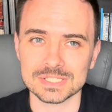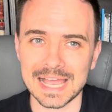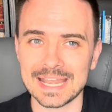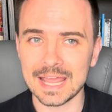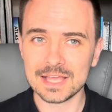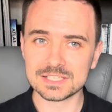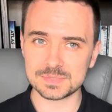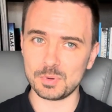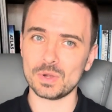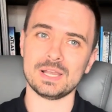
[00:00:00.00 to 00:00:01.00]
And
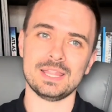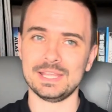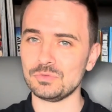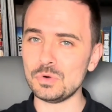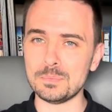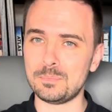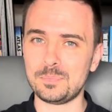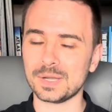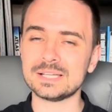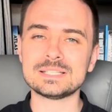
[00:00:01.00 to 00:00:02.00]
spoiler, they're all
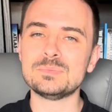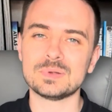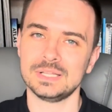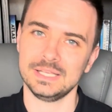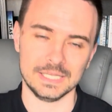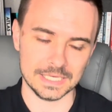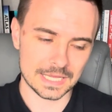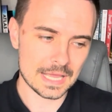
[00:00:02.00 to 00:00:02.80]
bloody brilliant.